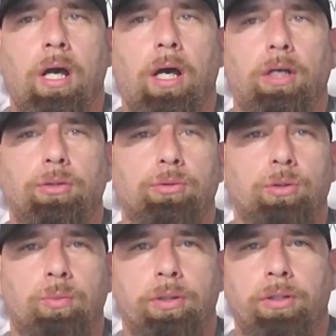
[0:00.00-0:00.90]

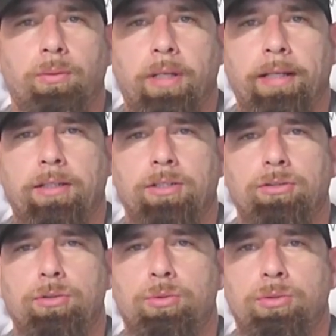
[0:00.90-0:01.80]
YouTube really don't like
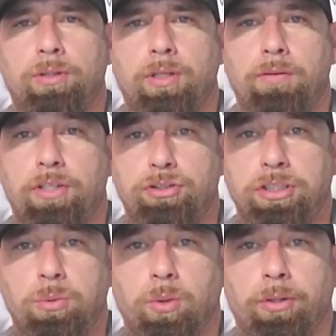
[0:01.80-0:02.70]
us using the
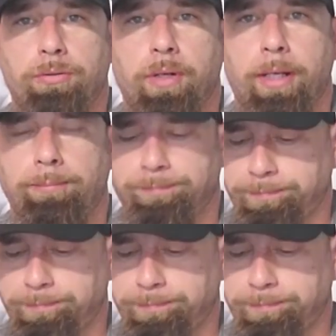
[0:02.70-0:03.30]
G word, right?